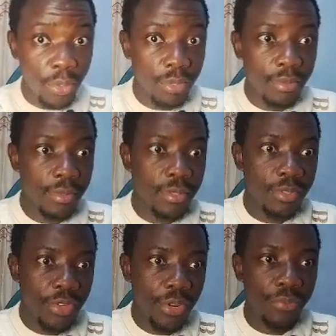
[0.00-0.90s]

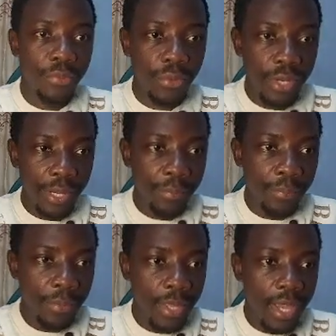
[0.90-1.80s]
string full name,
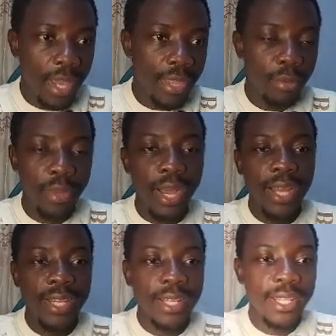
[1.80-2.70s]
then we add
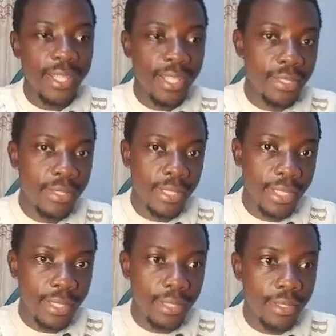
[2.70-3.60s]
this and this.